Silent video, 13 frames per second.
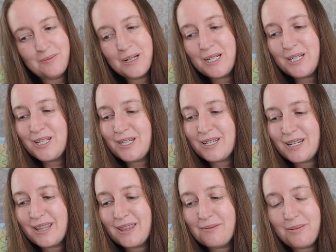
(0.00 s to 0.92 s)
which
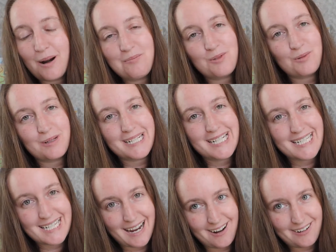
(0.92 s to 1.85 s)
the prompt was
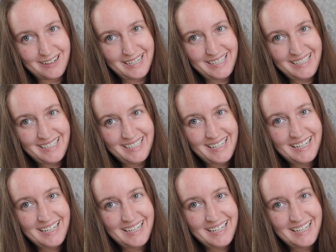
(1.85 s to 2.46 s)
scurry.